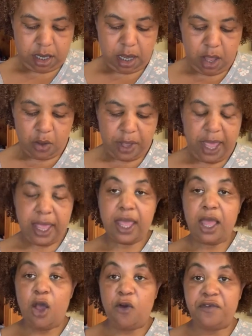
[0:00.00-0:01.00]
Okay,
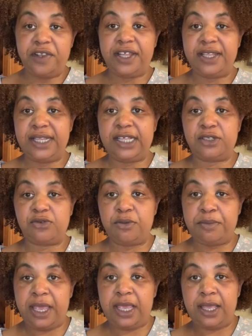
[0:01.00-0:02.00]
hopefully this will
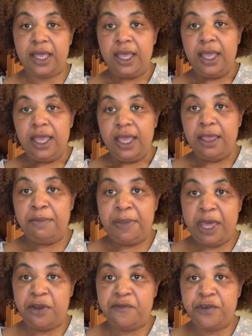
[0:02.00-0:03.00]
make it
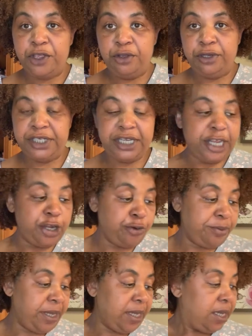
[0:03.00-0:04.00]
better for you to hear
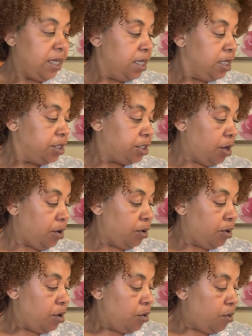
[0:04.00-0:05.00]
me.
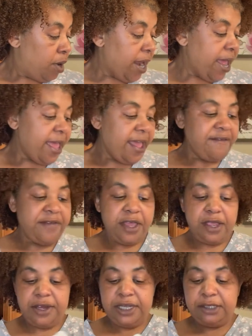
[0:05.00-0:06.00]
So what I have
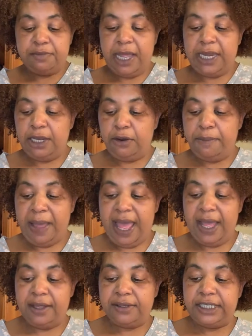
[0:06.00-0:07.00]
here is my little
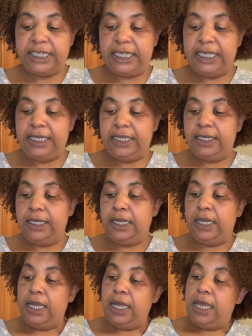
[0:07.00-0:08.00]
biotin
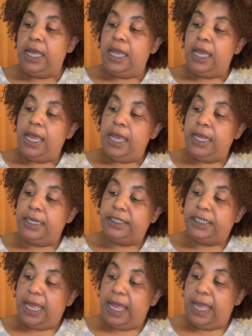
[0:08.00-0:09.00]
and
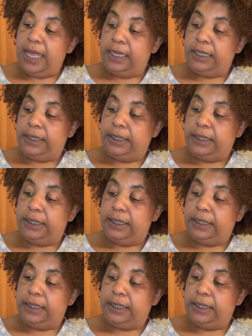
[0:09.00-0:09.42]
child.